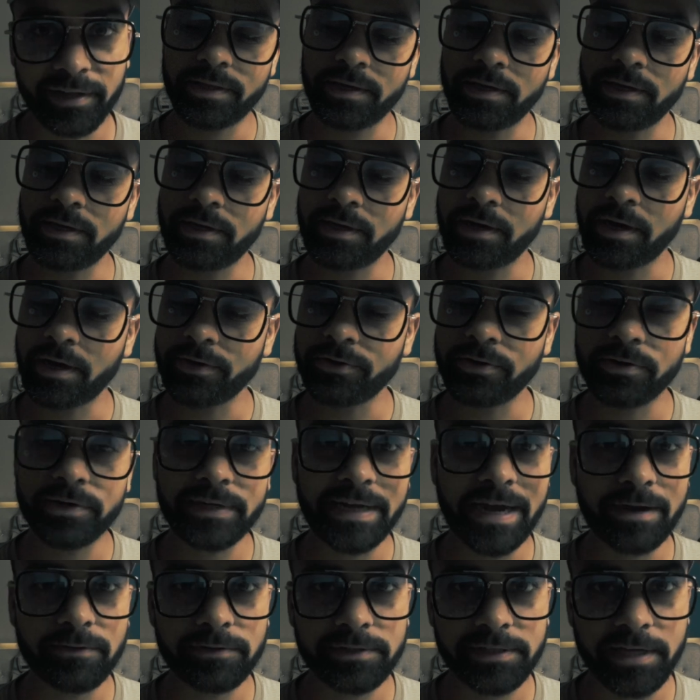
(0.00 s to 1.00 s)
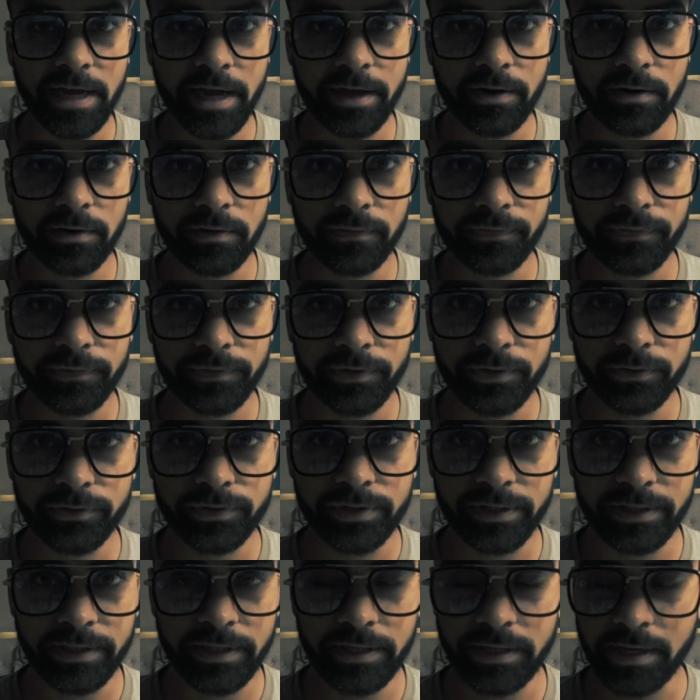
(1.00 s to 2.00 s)
The other downside of
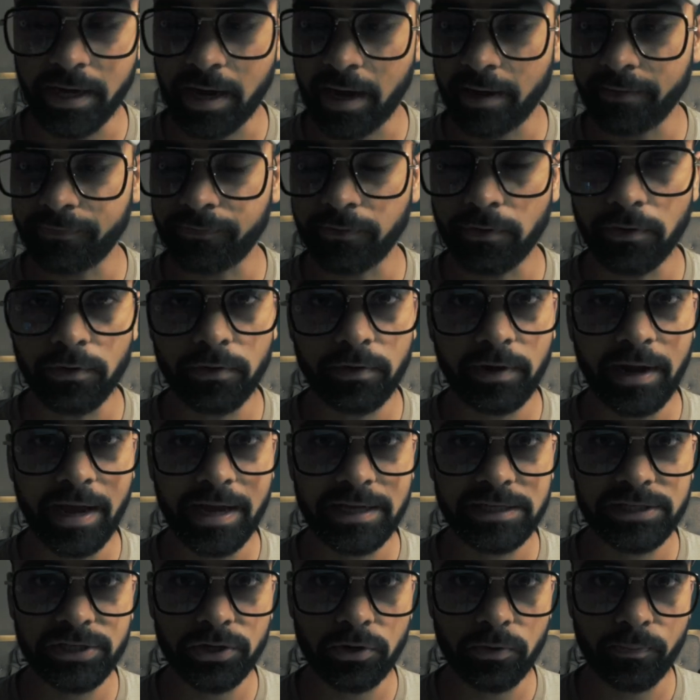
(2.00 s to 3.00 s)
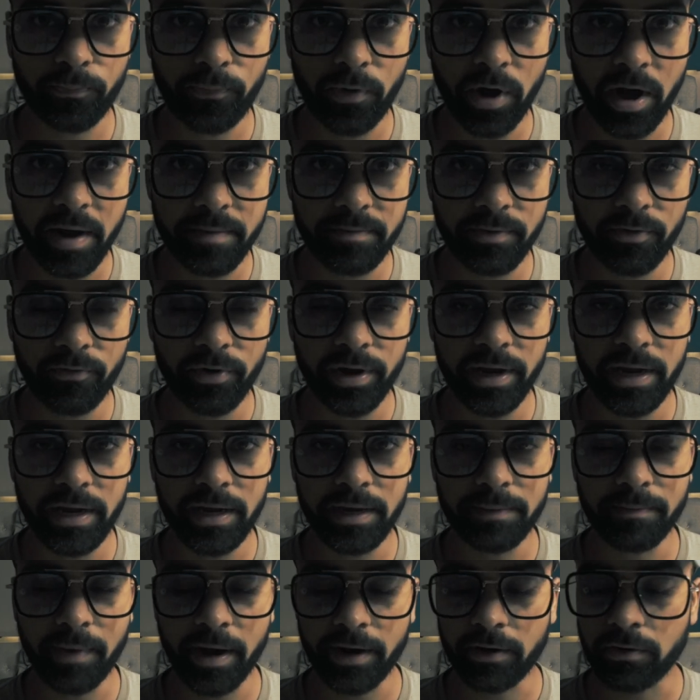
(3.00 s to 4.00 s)
using the iPhone as your
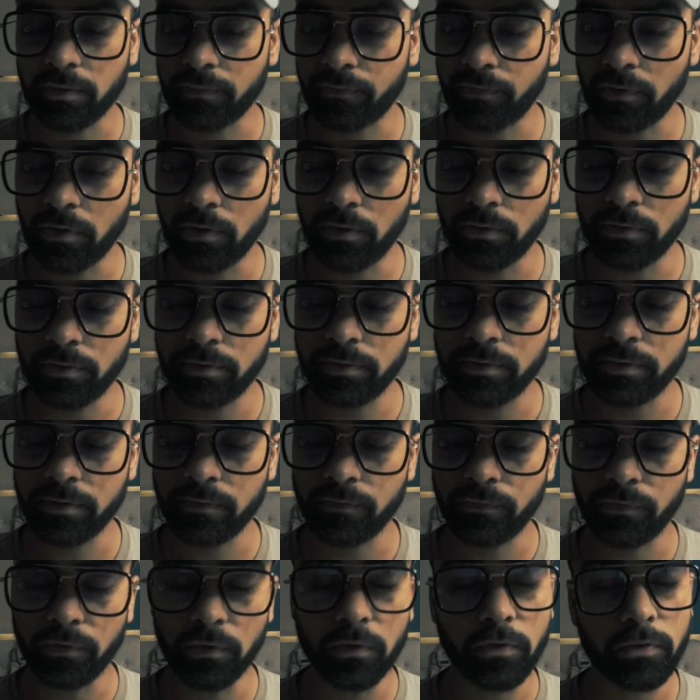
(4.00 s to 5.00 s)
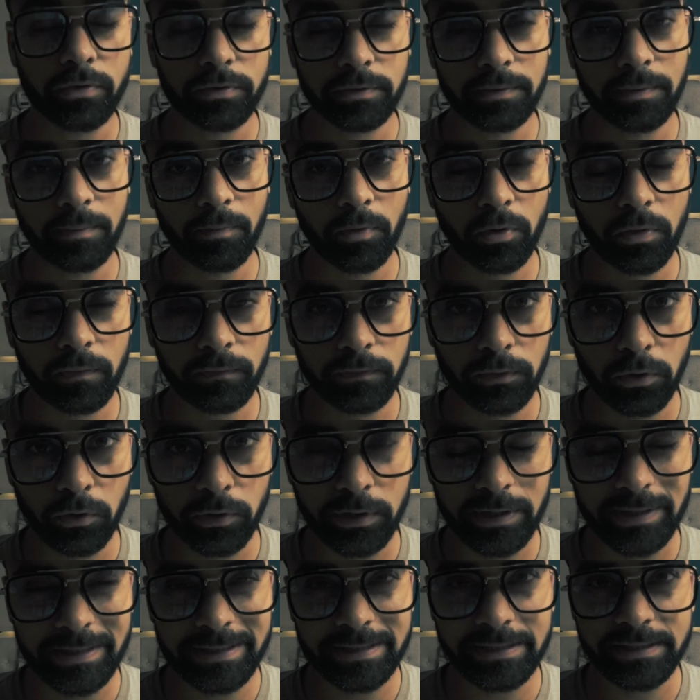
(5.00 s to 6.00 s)
primary microphone for the
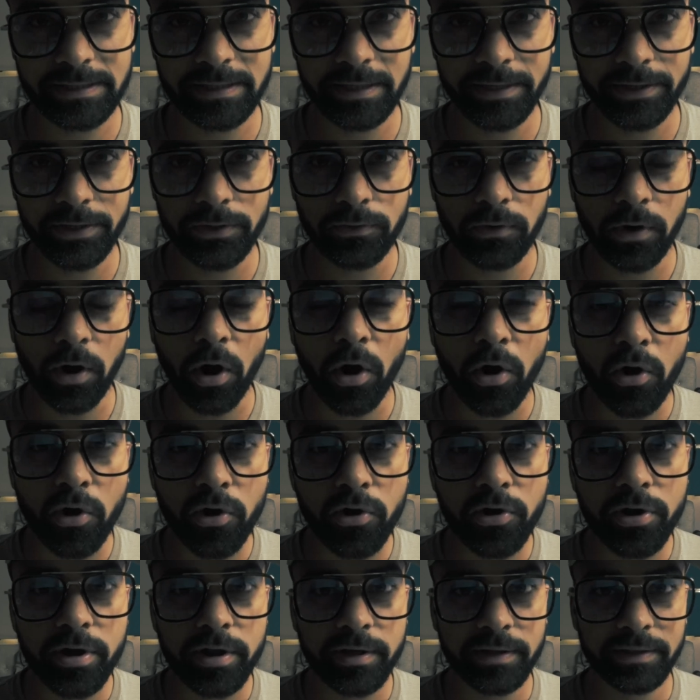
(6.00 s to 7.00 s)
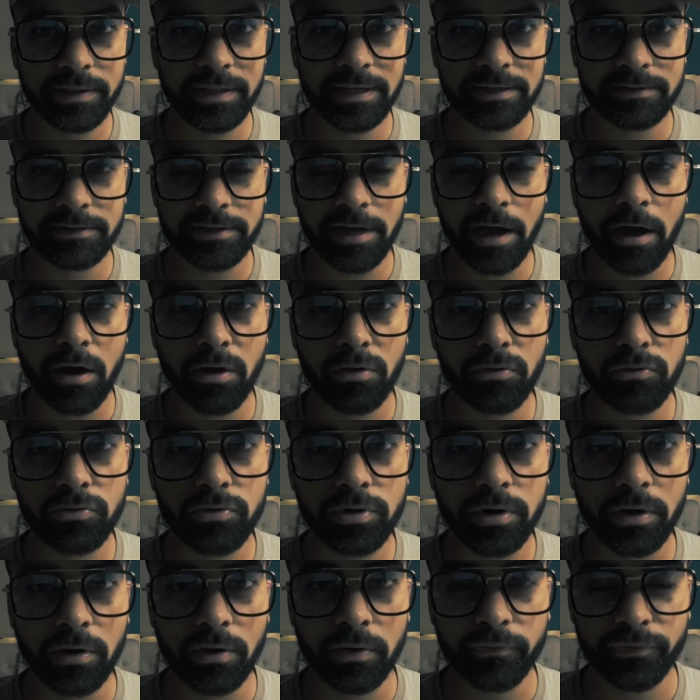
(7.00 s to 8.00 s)
motovlog is you heard the
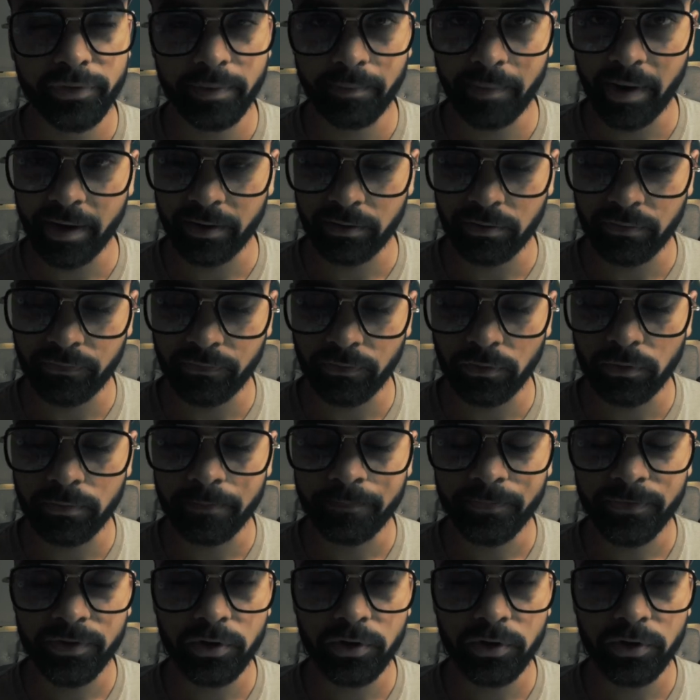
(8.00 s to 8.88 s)
sound of the microphone.